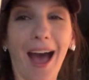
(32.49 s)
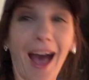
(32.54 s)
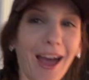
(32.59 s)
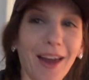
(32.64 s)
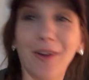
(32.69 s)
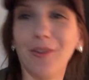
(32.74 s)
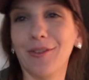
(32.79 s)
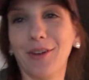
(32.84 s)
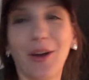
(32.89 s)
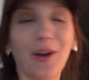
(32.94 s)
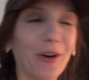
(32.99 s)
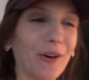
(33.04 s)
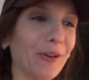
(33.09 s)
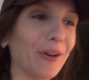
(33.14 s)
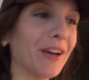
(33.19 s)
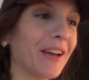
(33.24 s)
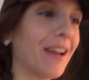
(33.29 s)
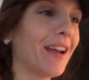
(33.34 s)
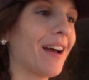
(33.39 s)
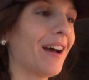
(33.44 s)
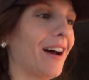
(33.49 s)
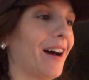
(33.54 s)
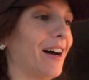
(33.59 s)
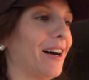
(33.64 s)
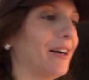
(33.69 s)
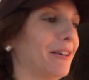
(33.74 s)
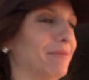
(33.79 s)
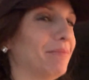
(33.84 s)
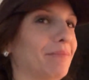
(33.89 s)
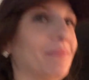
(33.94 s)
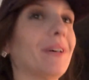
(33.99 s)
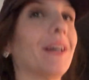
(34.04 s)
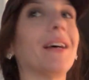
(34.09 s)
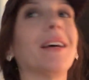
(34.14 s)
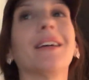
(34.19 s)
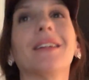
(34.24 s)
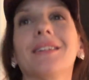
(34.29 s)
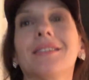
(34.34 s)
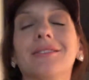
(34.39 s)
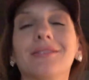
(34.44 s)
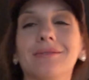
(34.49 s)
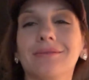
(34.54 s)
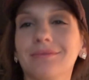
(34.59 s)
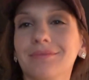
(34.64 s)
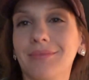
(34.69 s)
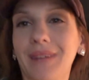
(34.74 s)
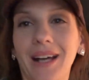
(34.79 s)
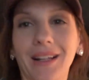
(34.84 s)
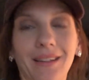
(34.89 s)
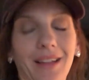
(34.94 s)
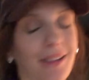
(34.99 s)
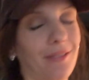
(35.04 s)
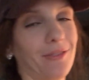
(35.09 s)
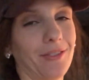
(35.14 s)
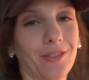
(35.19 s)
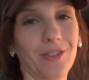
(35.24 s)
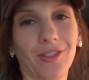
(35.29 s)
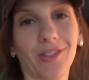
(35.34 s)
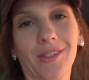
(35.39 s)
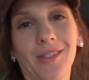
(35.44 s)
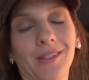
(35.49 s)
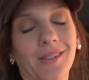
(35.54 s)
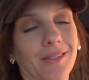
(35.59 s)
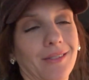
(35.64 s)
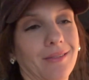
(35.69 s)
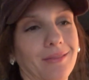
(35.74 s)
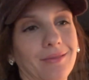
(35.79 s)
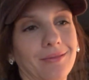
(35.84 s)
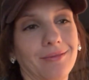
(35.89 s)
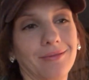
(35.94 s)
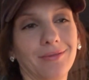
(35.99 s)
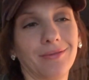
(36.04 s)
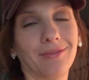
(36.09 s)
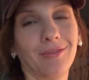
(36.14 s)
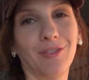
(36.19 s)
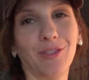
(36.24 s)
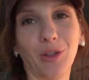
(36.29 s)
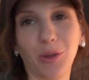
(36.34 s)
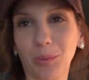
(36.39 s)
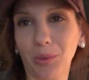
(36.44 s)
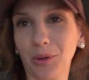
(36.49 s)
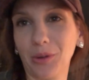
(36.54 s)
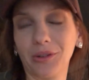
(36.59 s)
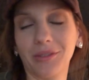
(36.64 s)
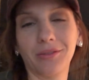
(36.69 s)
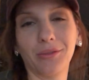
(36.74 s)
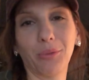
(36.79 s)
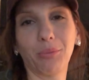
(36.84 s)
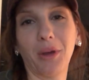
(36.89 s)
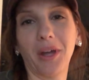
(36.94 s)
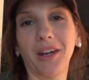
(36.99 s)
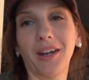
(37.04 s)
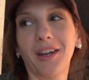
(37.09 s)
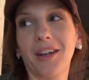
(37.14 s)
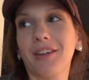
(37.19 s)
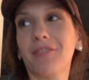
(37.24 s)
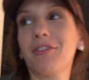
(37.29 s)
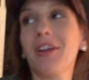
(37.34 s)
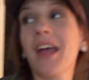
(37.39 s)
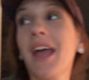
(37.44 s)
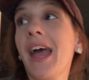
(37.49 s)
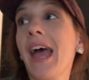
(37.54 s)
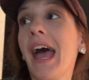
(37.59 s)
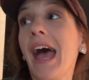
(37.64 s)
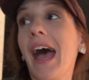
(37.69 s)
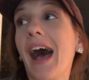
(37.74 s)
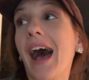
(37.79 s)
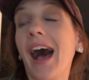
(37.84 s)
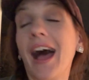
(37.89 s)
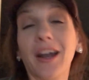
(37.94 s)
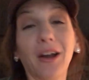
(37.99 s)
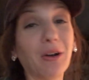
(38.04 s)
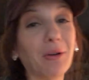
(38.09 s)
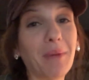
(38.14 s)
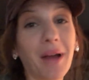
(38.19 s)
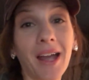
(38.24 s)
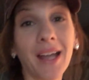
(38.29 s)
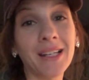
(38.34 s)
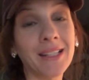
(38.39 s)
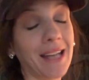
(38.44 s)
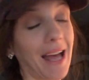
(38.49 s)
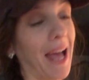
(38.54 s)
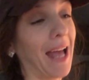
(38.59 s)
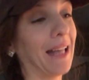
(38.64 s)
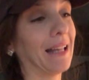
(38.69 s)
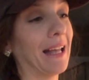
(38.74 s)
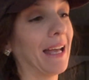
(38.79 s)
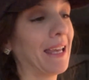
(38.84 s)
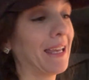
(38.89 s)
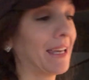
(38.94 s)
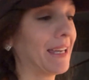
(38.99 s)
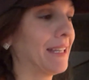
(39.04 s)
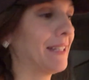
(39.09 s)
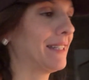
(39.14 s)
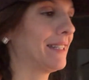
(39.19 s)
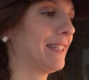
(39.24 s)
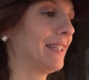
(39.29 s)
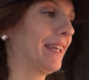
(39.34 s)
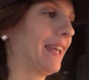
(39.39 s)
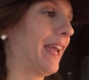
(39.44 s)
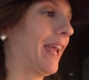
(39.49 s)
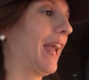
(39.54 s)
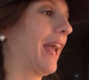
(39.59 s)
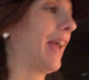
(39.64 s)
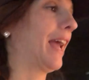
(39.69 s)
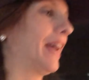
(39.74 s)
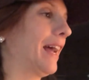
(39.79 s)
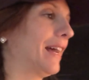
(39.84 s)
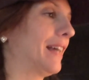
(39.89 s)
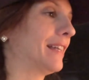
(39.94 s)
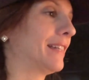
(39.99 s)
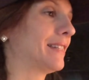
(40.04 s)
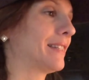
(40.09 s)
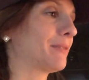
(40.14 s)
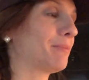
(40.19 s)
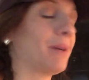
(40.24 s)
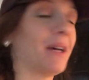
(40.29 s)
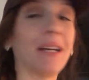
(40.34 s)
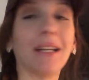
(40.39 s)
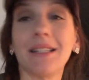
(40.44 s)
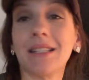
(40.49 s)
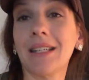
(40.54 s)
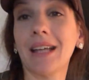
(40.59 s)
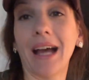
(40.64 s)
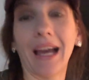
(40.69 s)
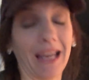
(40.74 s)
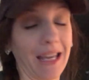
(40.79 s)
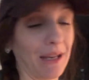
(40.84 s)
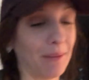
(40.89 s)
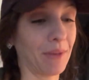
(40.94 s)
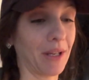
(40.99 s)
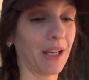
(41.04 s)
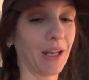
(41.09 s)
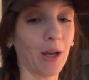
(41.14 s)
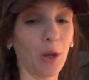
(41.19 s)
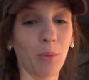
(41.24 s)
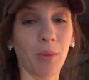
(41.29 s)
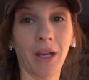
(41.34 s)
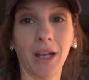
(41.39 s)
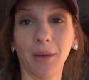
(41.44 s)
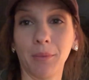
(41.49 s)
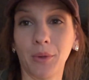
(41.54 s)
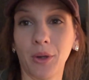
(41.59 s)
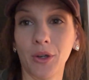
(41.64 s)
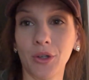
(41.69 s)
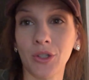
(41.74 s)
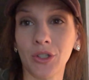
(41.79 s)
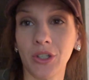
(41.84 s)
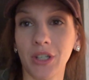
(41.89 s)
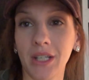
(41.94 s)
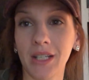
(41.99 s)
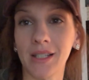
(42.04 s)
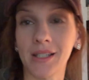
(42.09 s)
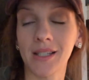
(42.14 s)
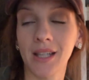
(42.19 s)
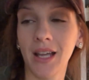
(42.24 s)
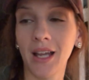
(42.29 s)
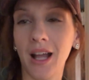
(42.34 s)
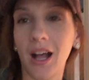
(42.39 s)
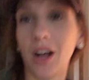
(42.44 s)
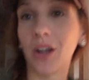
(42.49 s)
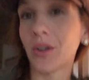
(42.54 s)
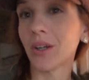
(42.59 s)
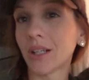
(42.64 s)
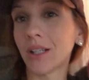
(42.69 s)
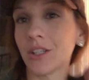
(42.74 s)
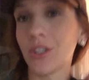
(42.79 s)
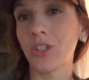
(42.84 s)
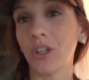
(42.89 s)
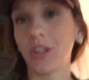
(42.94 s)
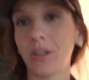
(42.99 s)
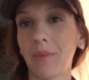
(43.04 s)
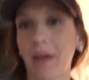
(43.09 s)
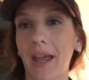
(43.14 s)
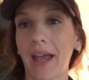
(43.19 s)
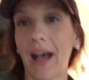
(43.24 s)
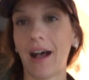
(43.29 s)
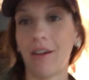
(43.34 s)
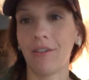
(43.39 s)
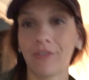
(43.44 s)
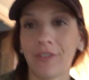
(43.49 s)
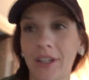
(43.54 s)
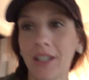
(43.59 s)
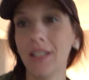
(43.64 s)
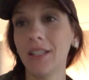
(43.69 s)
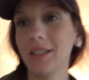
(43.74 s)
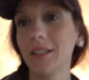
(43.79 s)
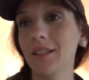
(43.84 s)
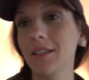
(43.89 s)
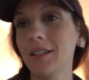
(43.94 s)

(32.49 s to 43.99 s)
I don't know. Um, but my life is just super repetitive. I don't mind. I like it. And, but I am going to go pick up groceries. I'll quickly show you my outfit.